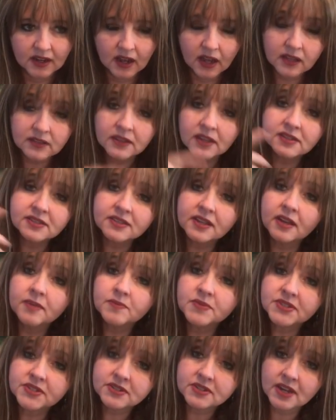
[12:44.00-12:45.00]
Unless
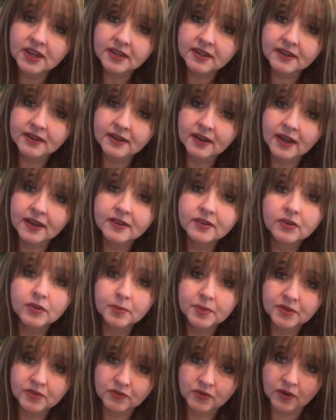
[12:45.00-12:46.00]
I'm mistaken, I
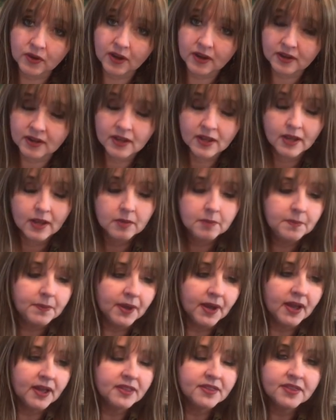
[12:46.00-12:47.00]
could be wrong,
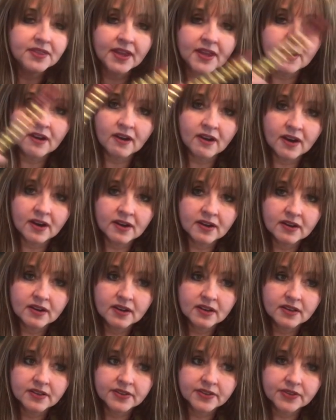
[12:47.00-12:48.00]
but they are
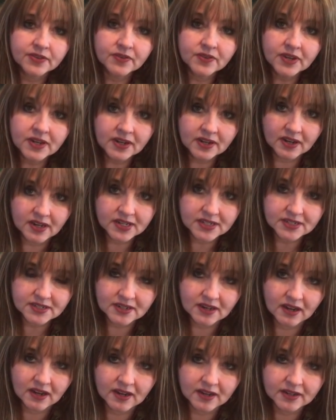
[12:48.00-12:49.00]

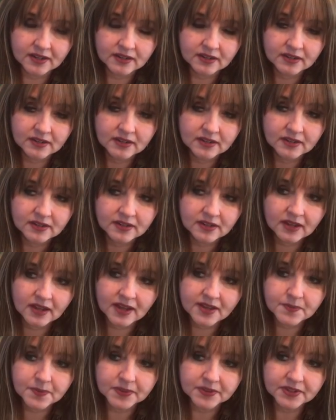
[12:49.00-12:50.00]
$3.99,
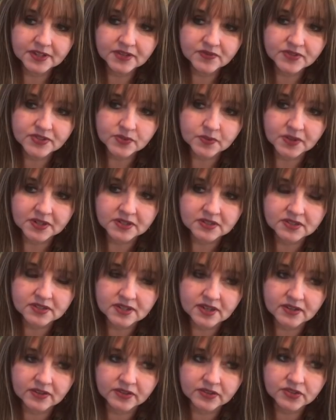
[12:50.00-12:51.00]
I believe is what it
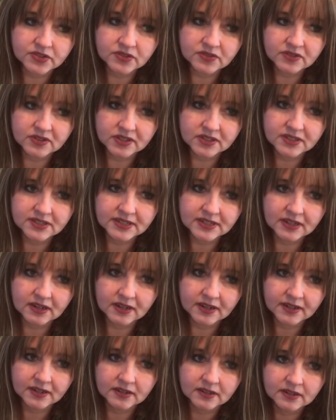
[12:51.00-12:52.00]
said, or
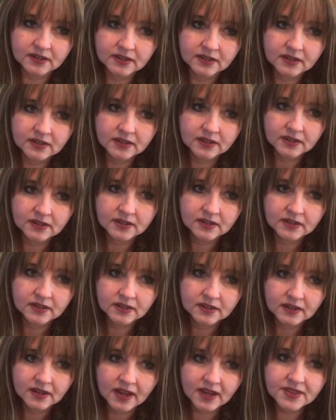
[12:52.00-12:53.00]
$2.99.
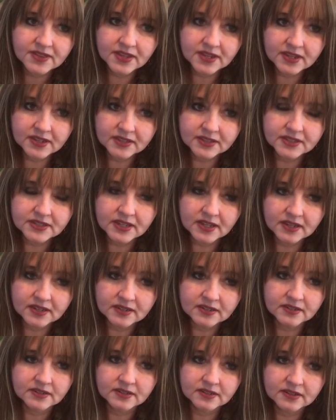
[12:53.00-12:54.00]
I think it
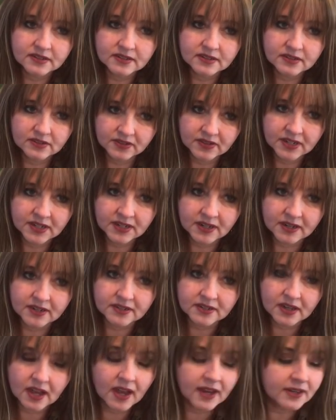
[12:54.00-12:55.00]
said
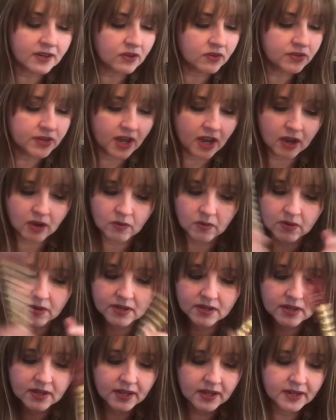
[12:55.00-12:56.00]
$3.99. I don't know.
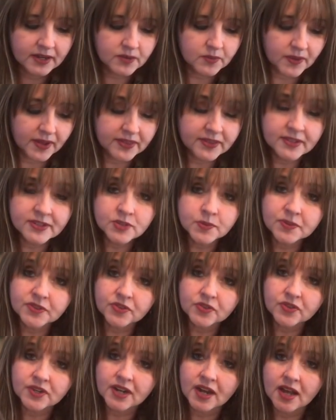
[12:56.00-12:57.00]
Anyway, these are
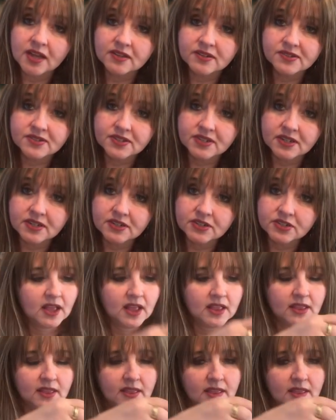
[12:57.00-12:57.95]
$3 each.